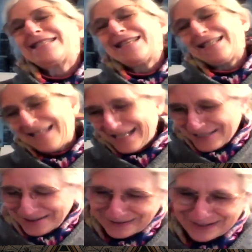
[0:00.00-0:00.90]
yes, yes,
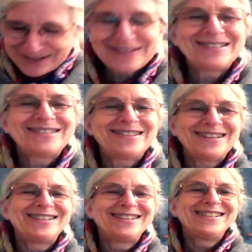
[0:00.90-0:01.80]
yes. T R, yeah.
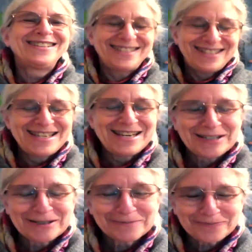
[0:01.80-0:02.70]
T
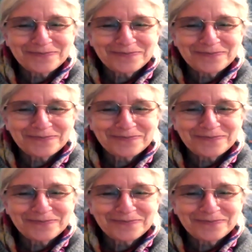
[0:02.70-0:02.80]
R.